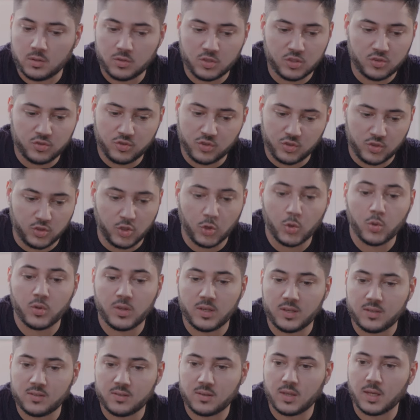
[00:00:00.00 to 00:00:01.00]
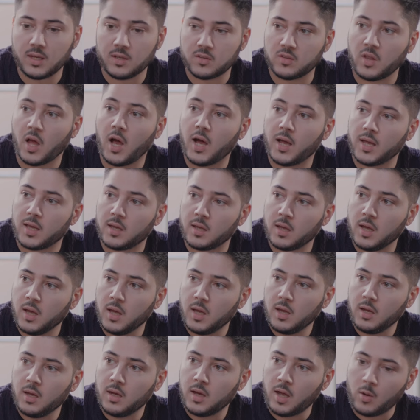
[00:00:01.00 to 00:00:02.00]
Just do these things that I,
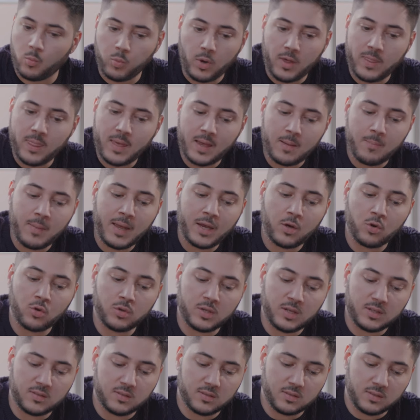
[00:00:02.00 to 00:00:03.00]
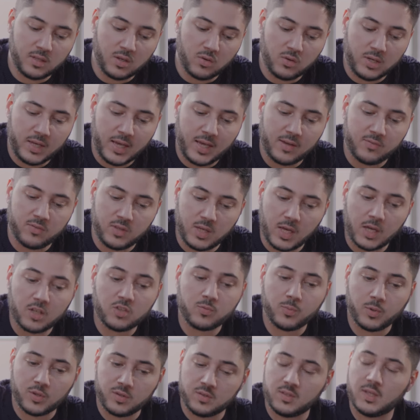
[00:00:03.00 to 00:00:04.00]
where they may not necessarily have the
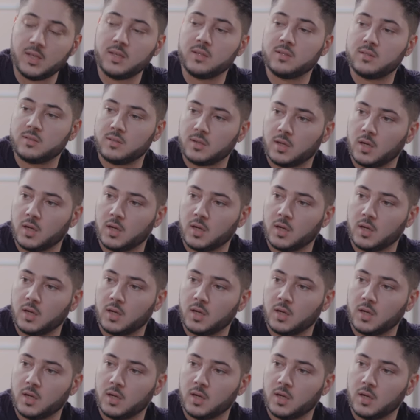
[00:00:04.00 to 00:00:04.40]
expertise to